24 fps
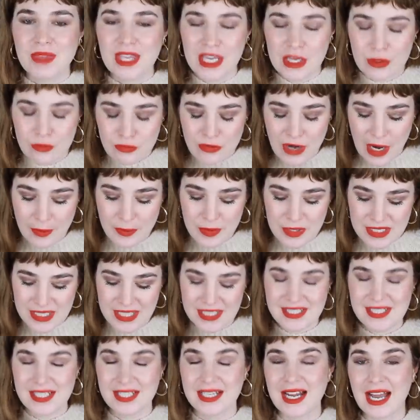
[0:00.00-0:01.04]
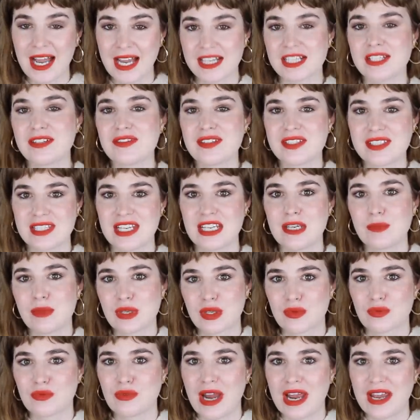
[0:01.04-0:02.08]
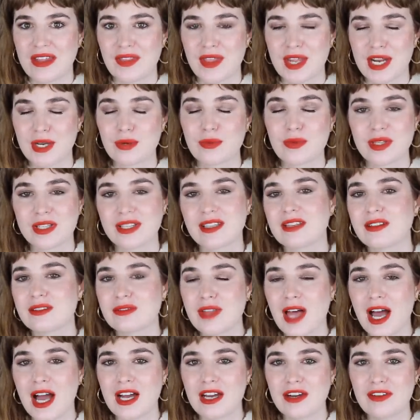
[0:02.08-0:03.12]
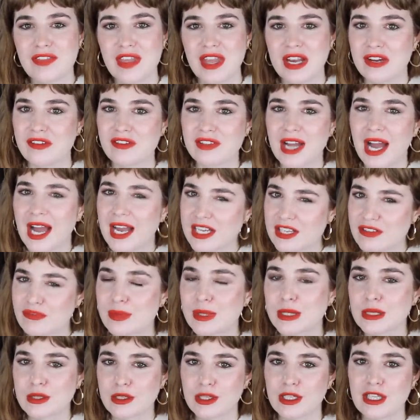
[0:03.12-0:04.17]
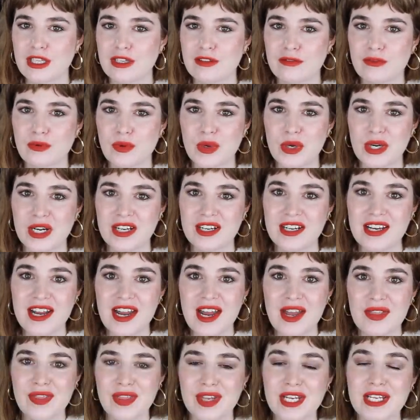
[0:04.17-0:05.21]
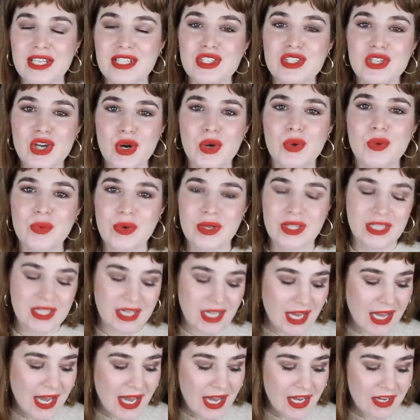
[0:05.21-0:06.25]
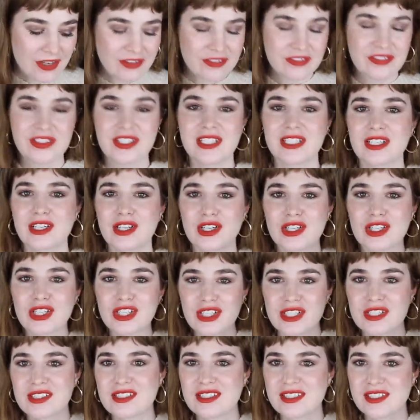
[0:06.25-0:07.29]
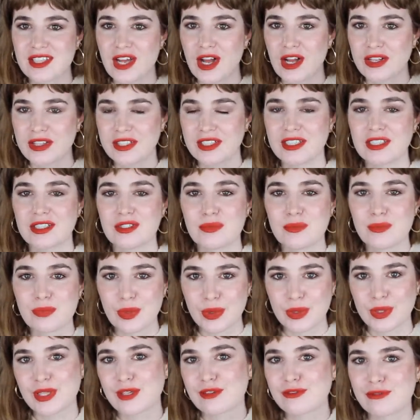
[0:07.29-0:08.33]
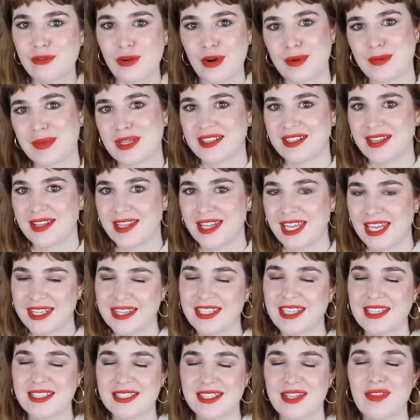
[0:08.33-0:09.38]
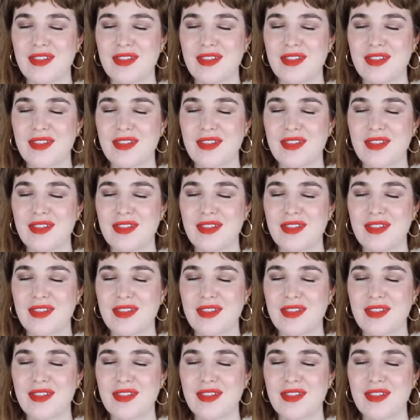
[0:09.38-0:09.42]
it represents a kind of statement red that I really love, that I've kind of been looking for, that I don't really have in a good solid bullet formula like this.